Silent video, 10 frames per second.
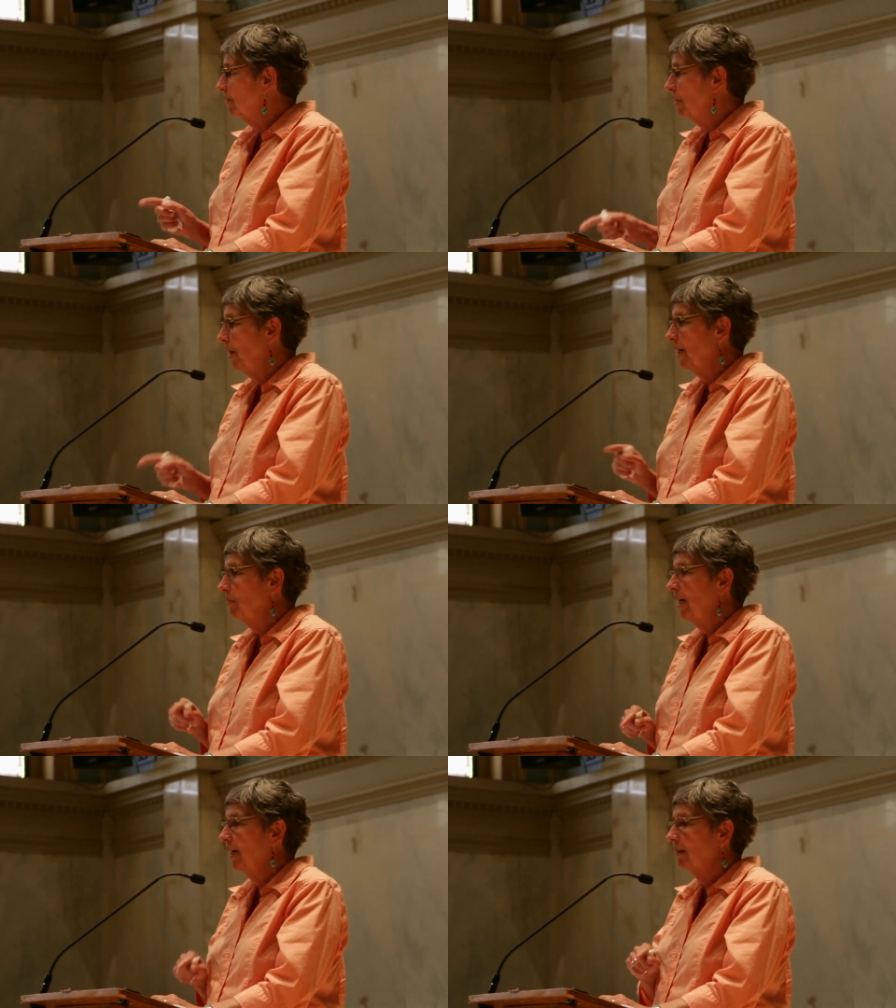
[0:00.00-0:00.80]
the
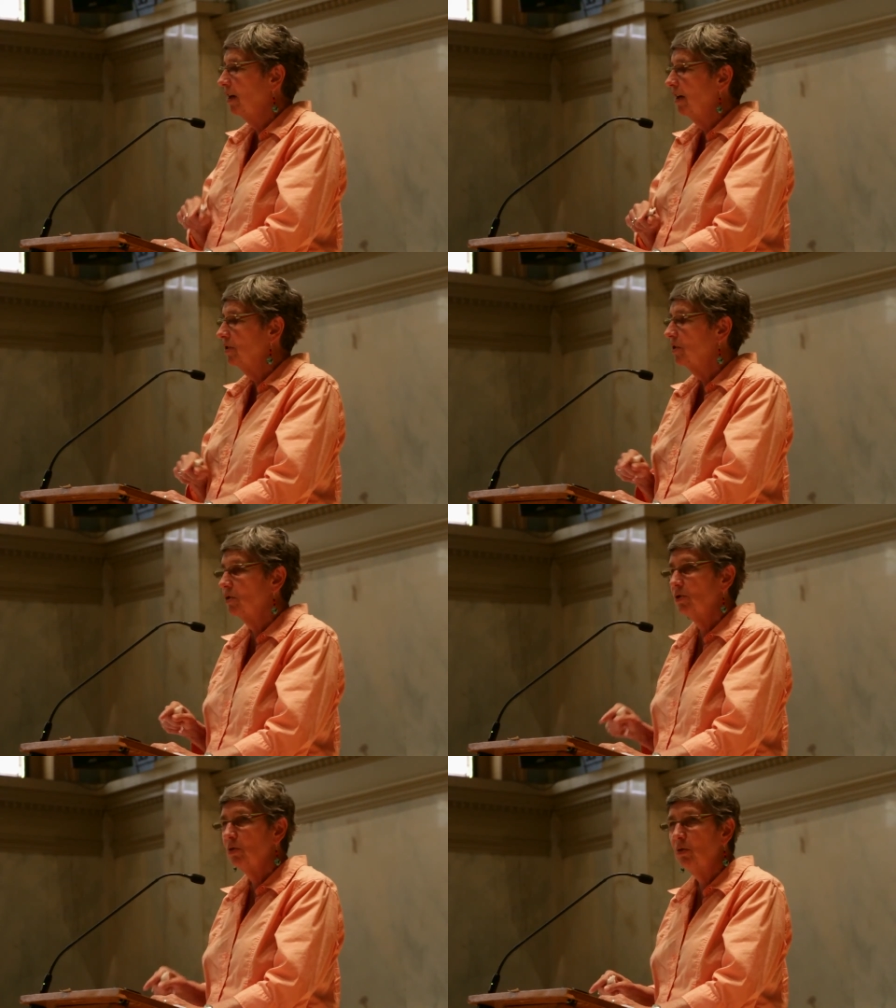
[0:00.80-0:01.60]
repairman lost
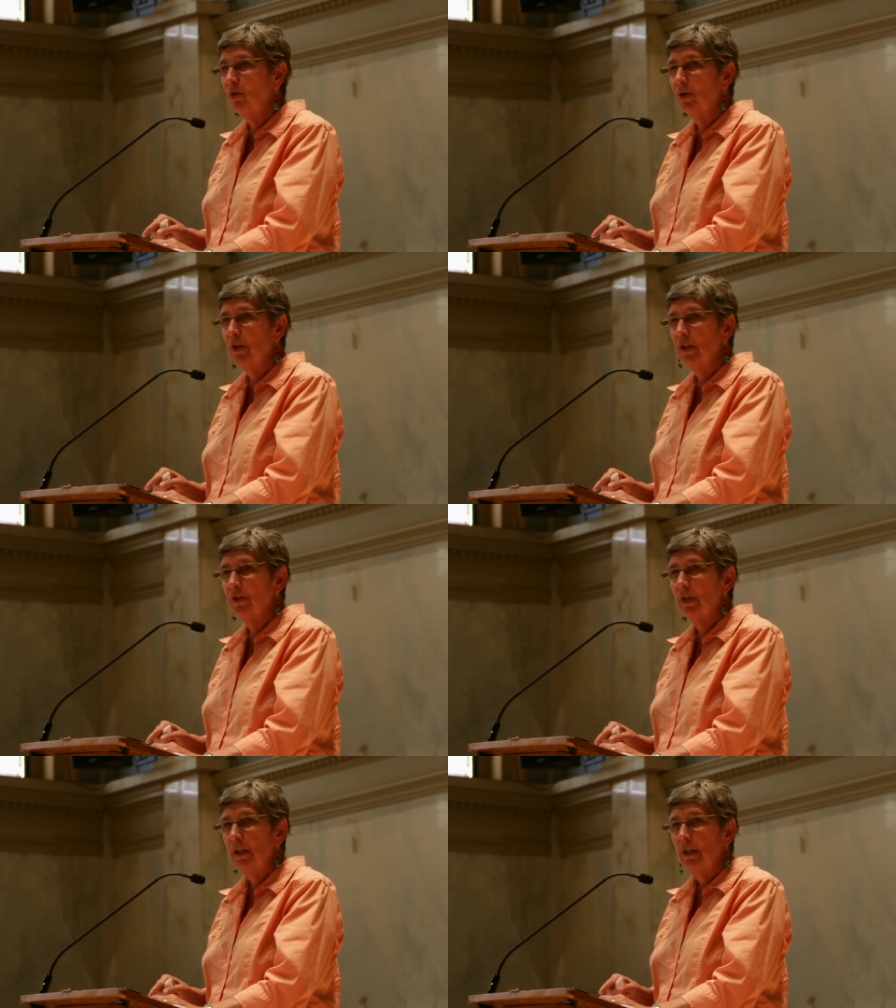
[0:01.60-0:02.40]
his
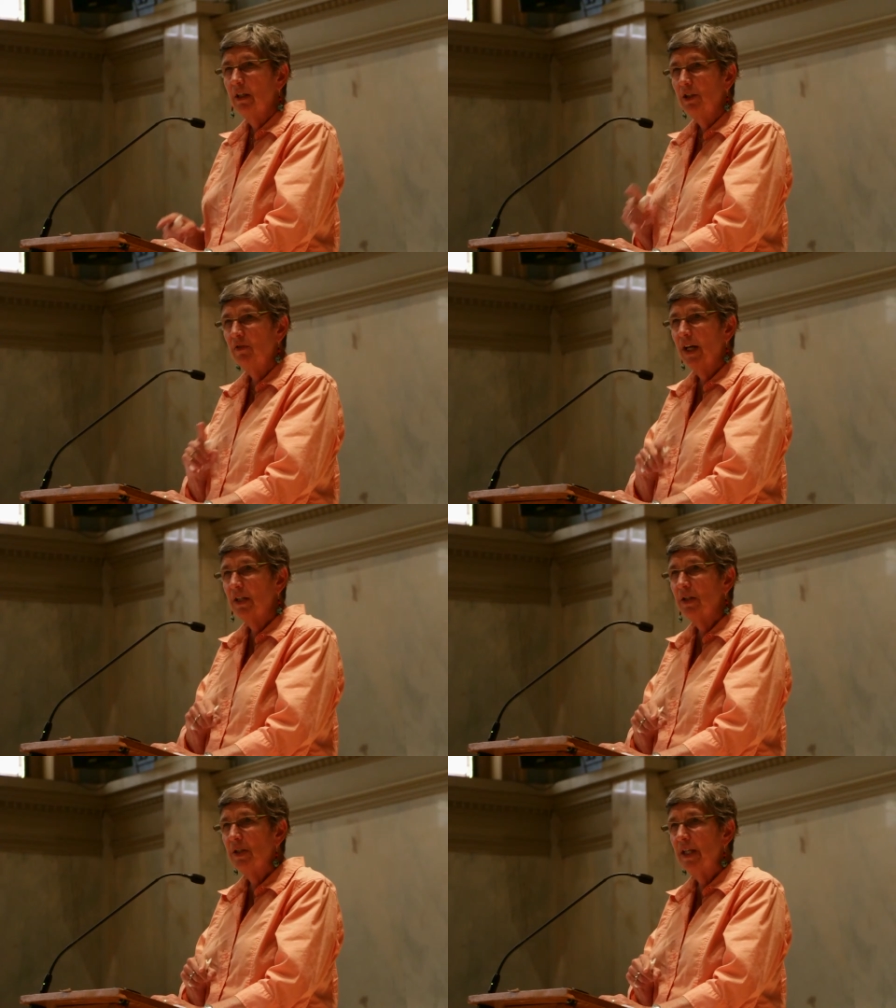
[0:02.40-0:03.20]
tools. You've got
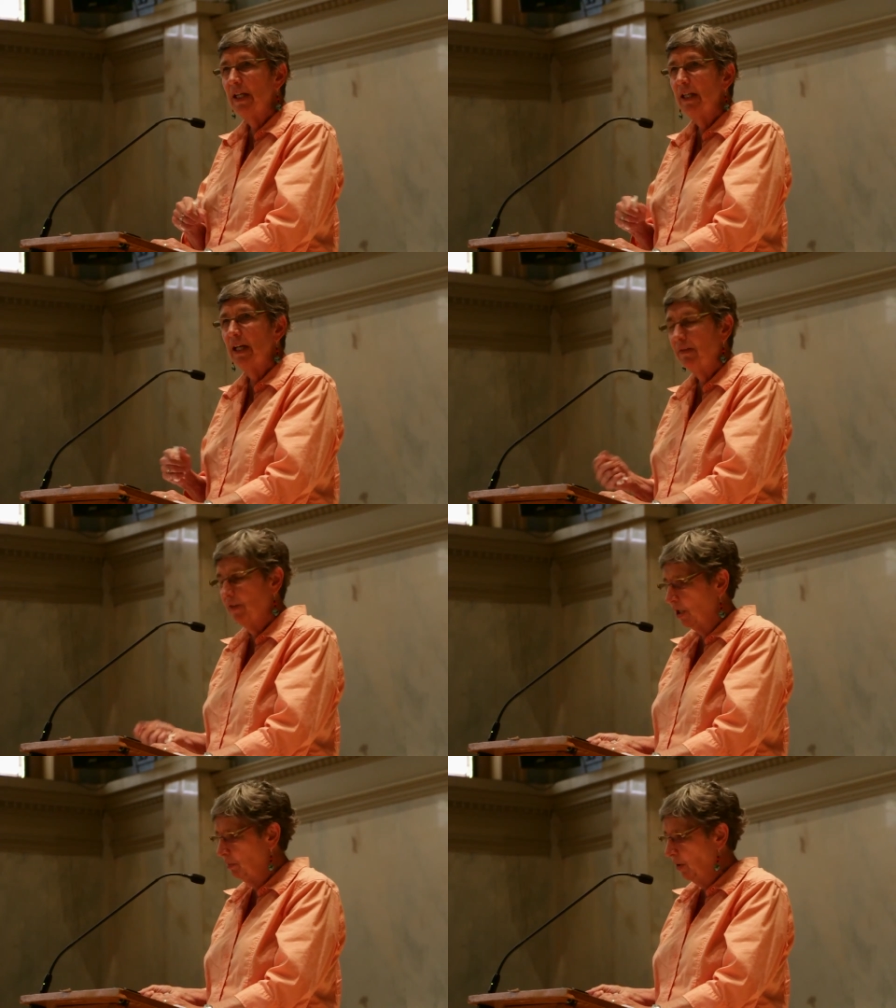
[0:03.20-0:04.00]
a stick, I've
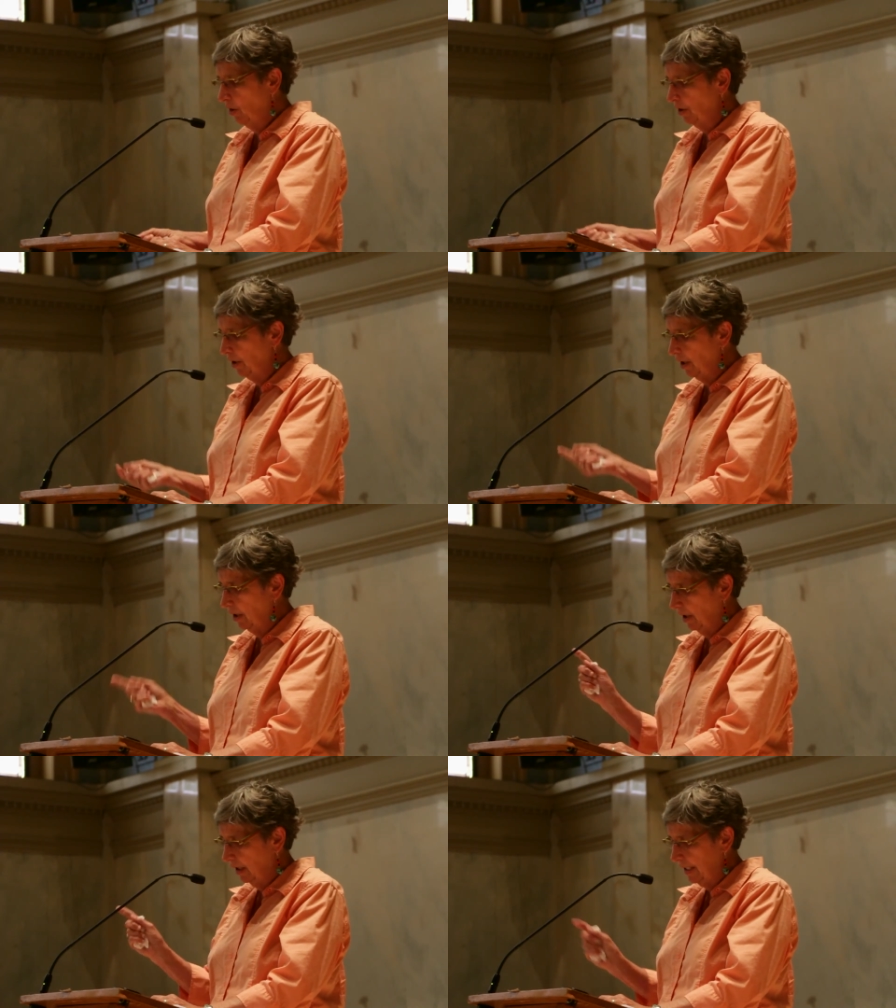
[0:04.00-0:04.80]
got a
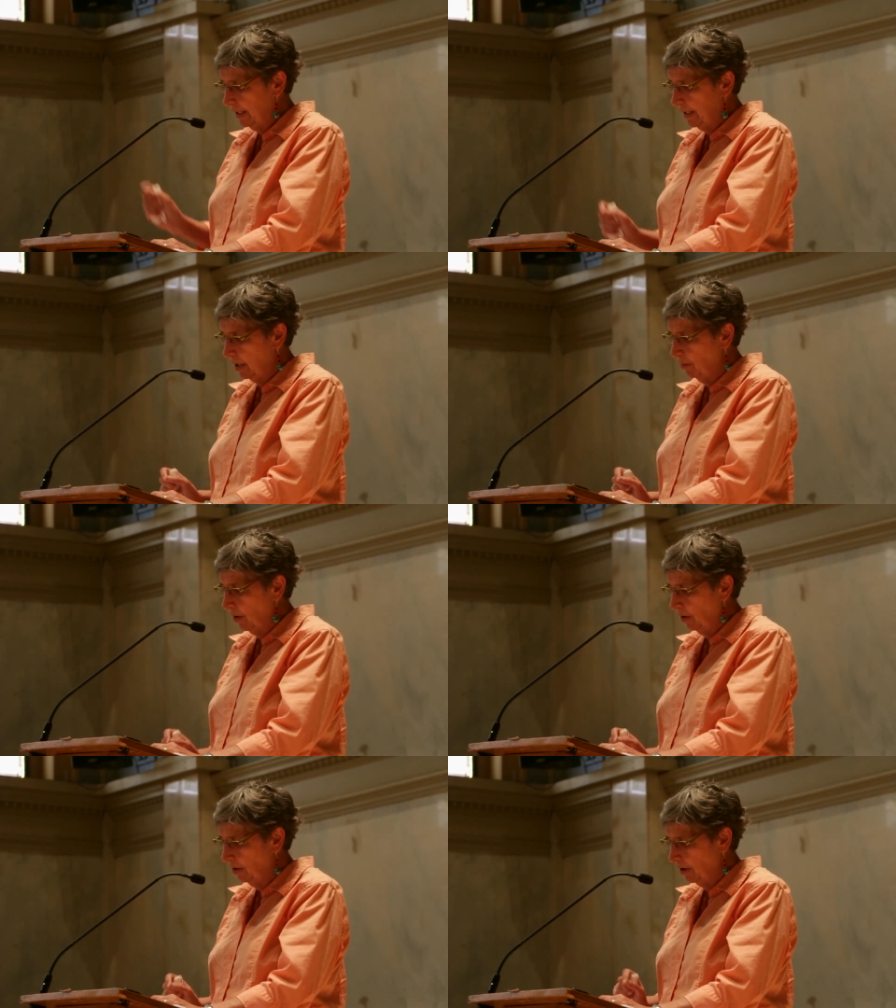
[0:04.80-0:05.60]
boulder, he's got a
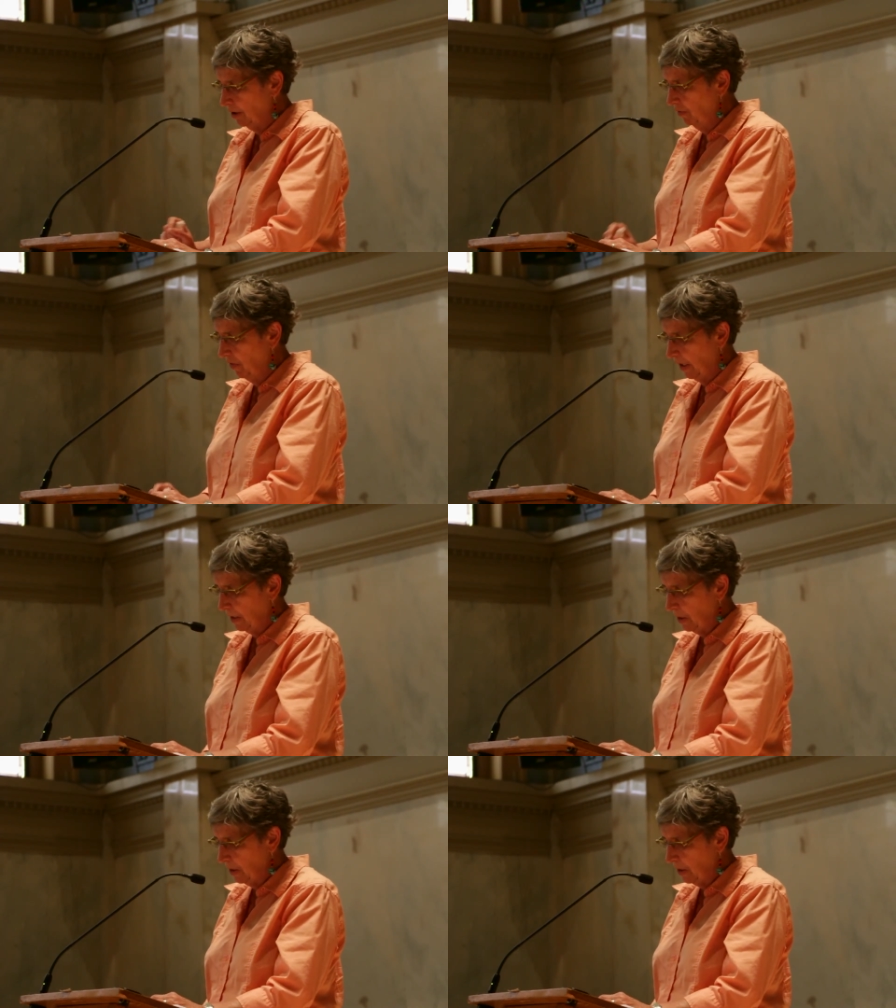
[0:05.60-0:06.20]
boulder, you've got